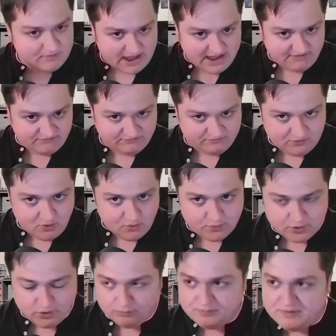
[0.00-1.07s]
have no
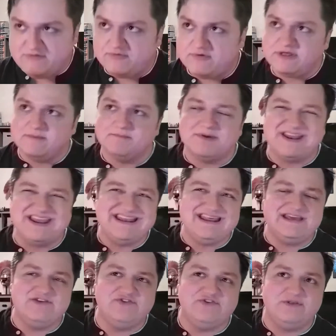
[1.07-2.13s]
real beef with it, but
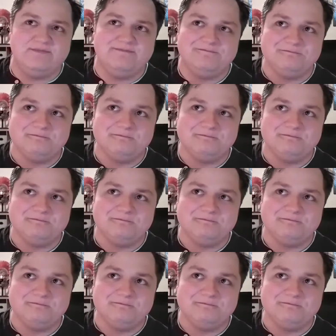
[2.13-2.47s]
it isn't.